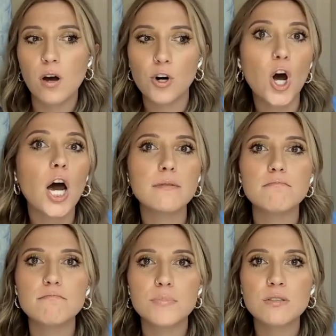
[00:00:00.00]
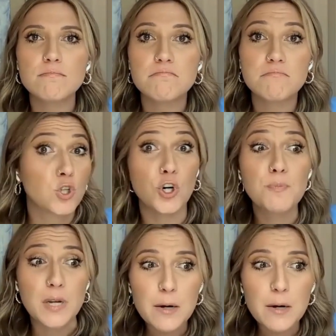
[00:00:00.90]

are not good